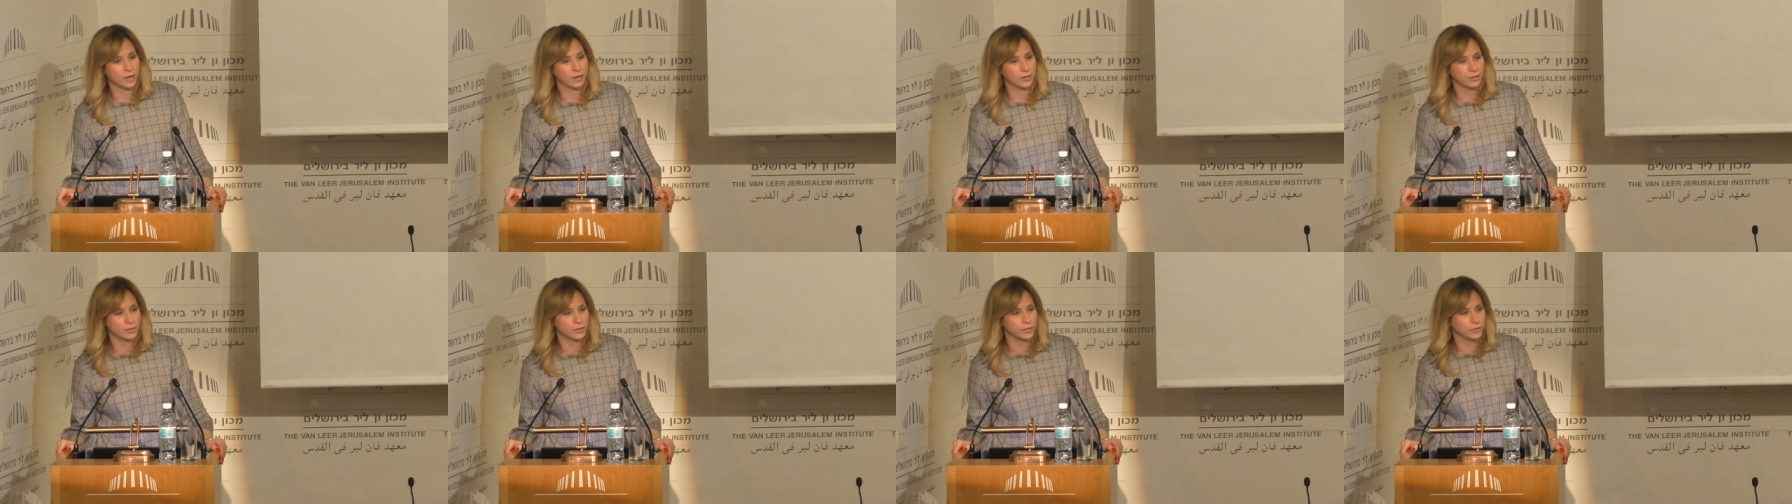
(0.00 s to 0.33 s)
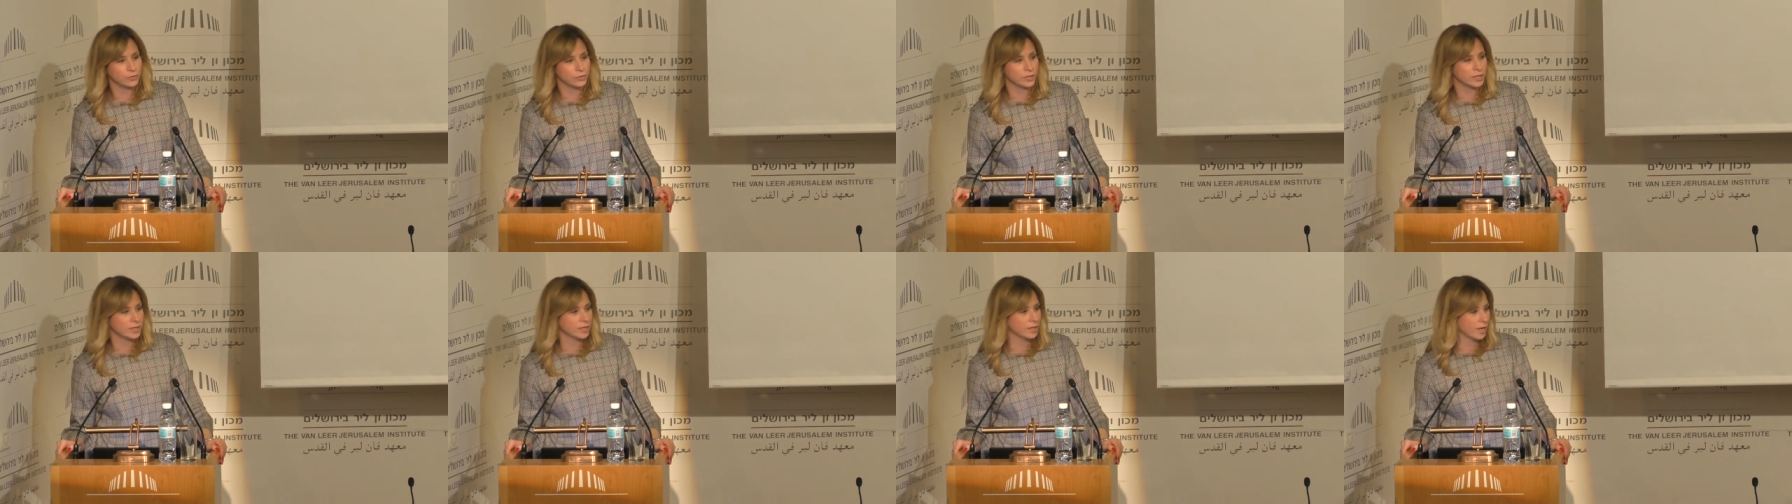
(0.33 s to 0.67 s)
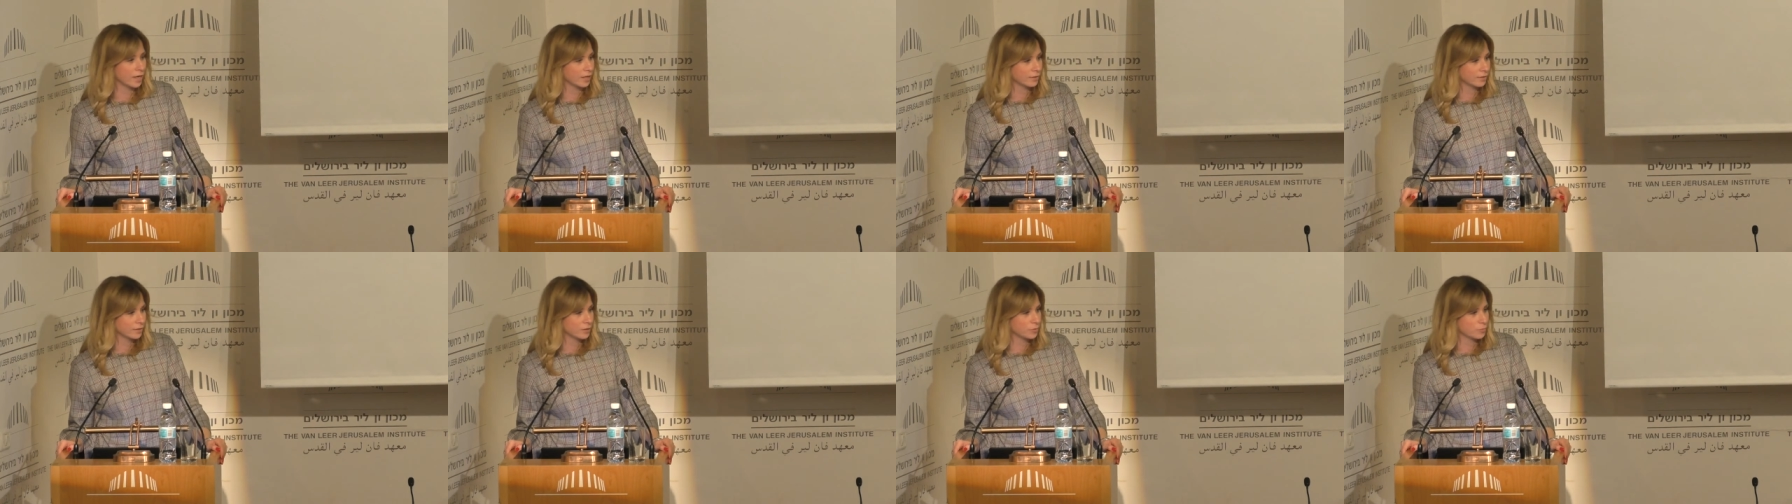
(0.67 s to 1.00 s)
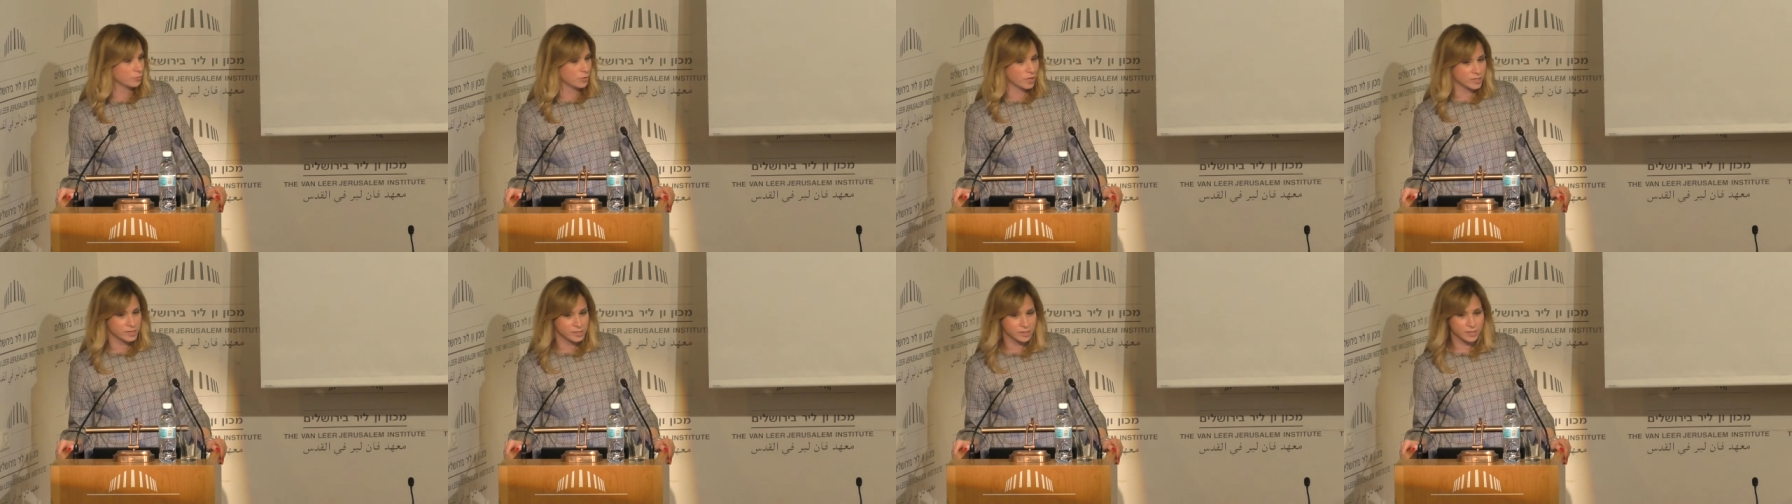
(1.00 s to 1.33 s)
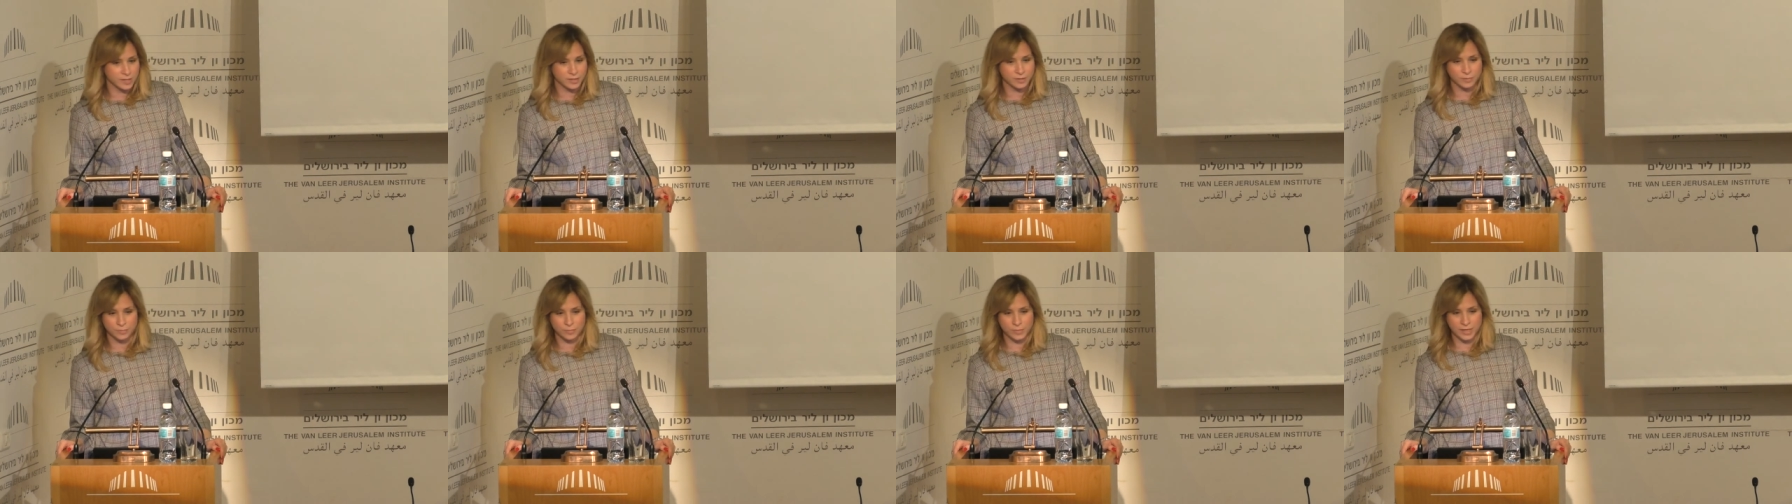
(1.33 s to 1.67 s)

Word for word: our newly elected president,